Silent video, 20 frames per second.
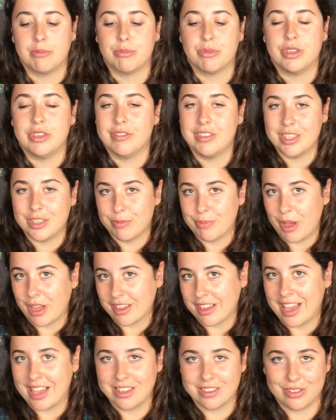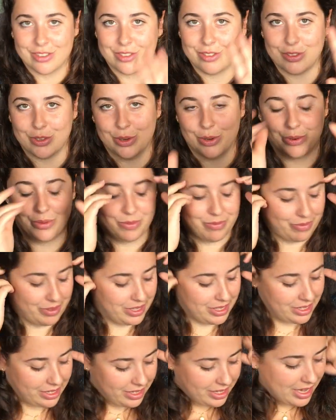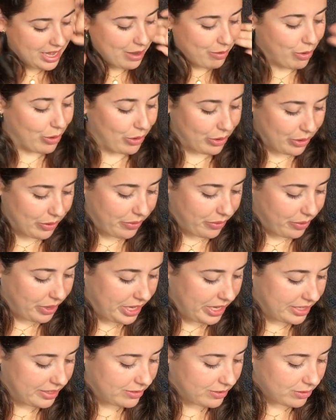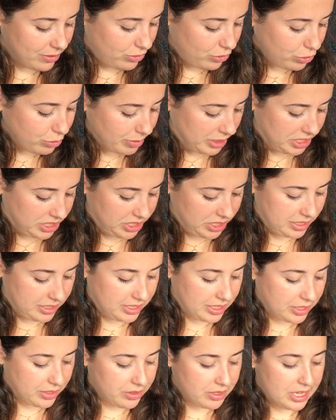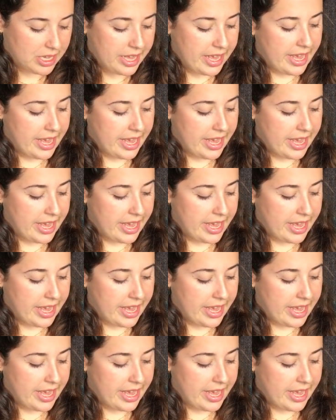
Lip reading: previous podcast, so I won't go into too much detail.